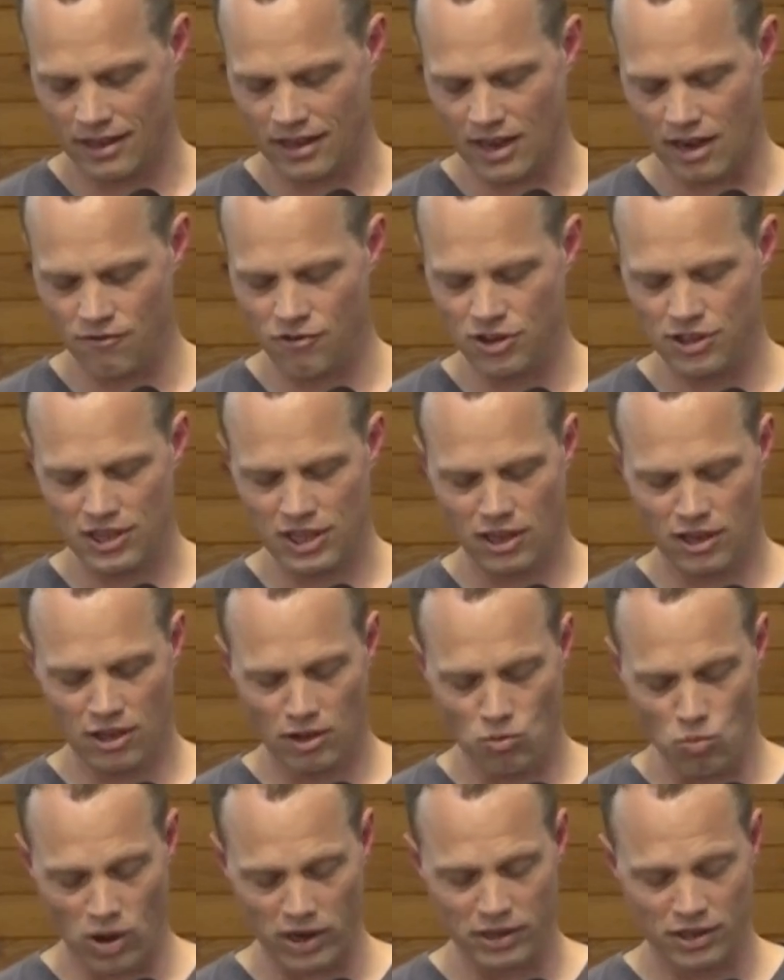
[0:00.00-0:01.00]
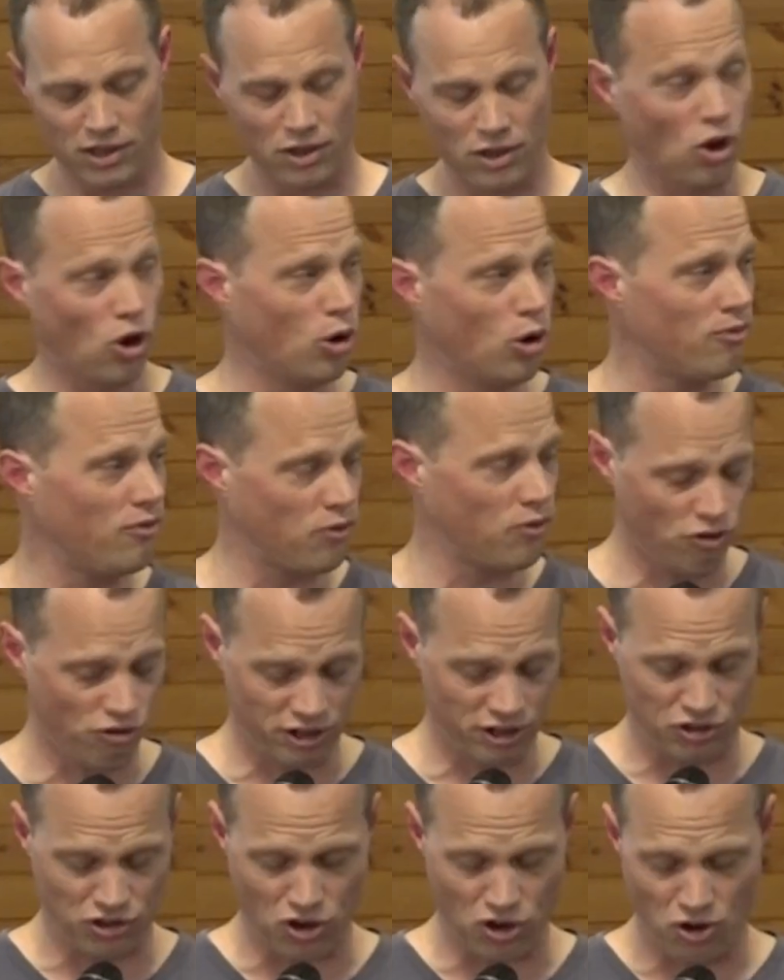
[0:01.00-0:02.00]
Everything one can hope for
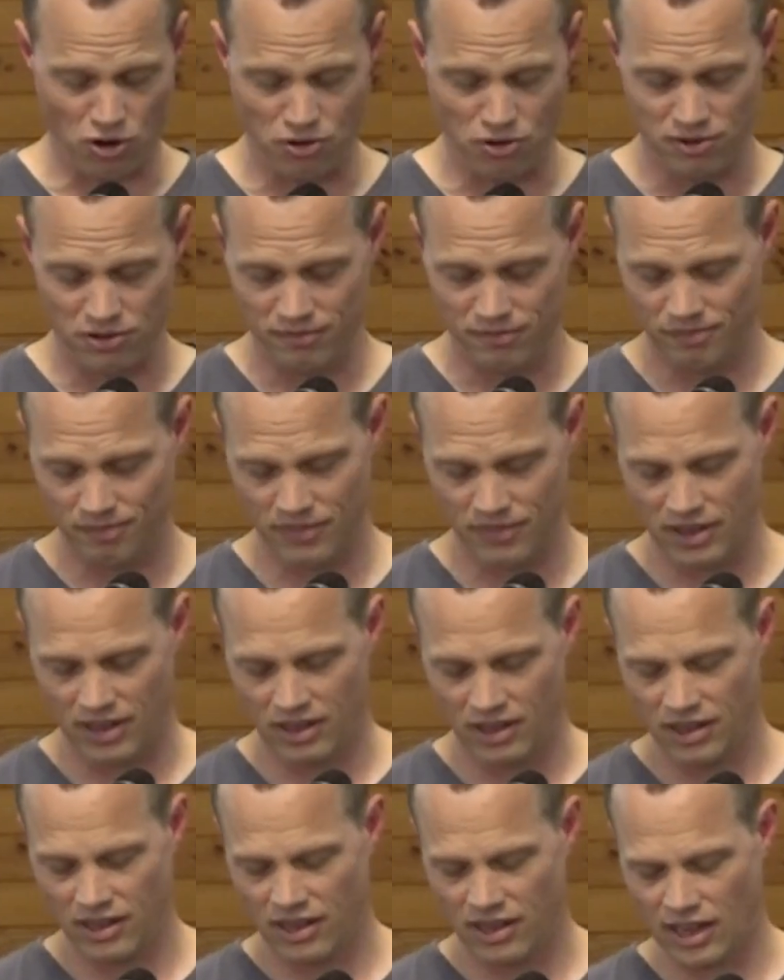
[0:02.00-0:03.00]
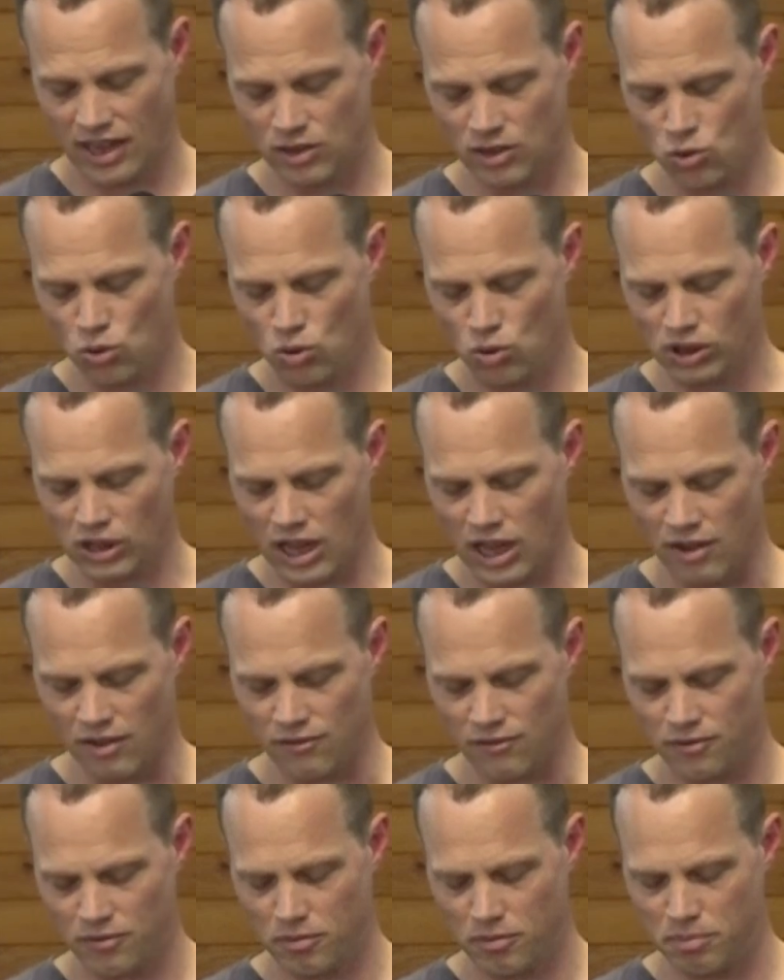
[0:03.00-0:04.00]
is known, and all
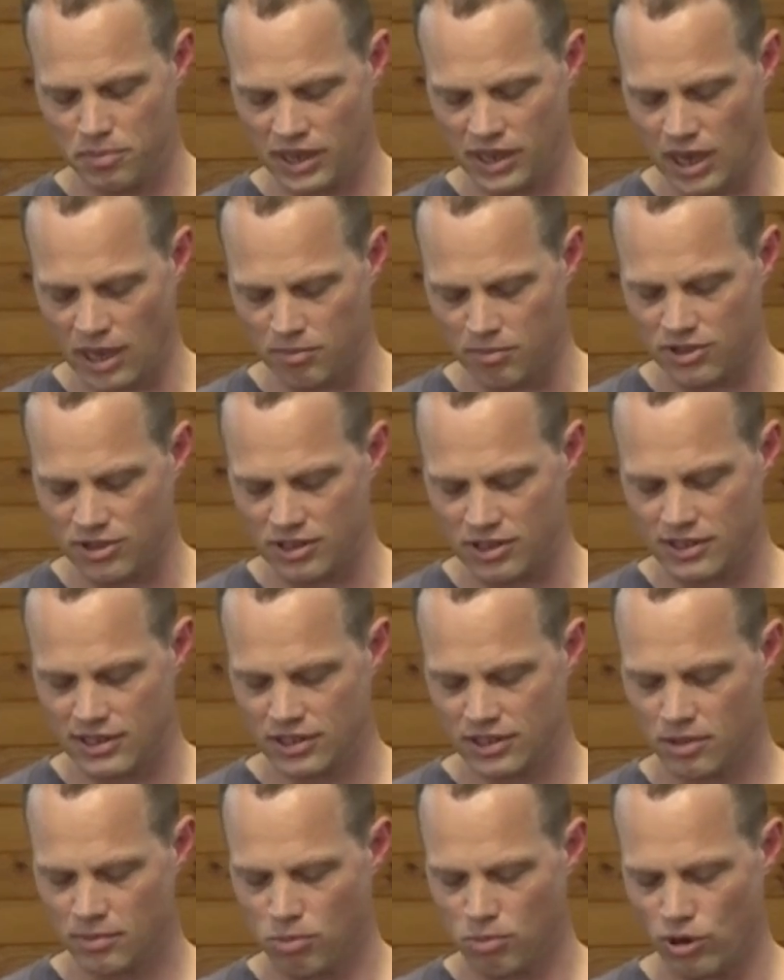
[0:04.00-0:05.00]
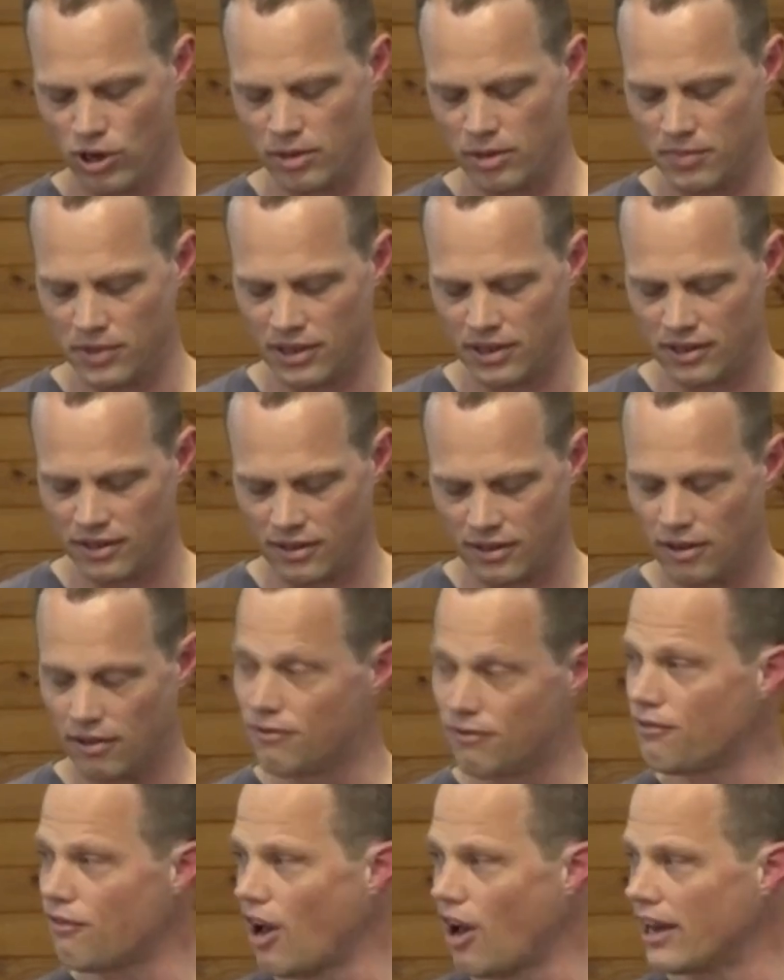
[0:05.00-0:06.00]
love becomes the disappointment of
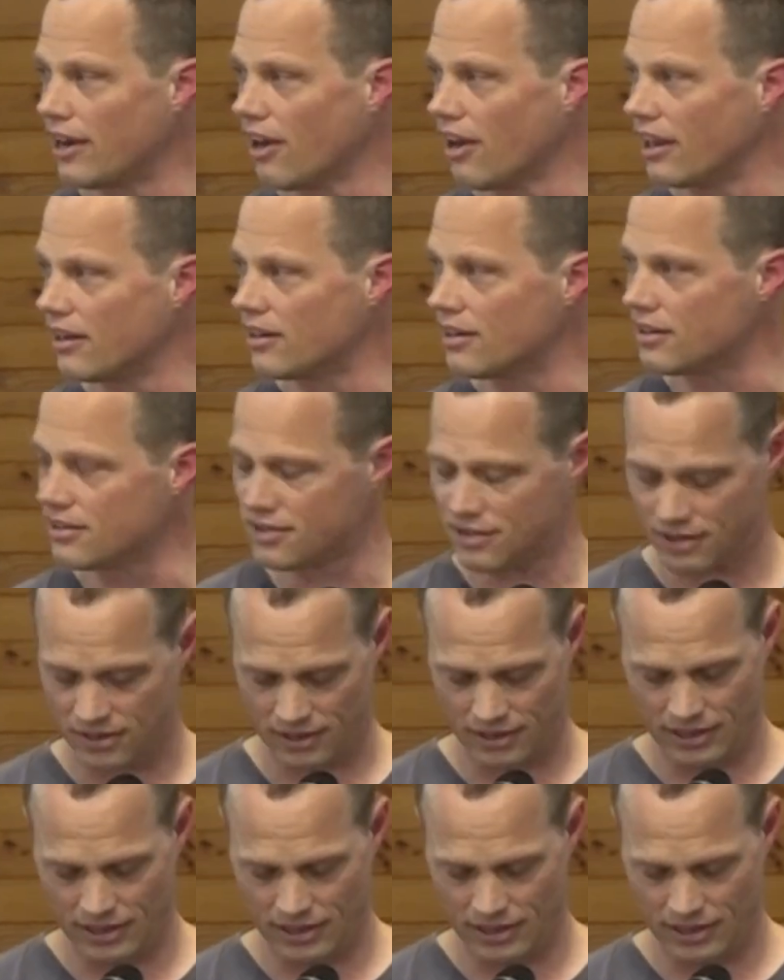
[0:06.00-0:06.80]
finiteness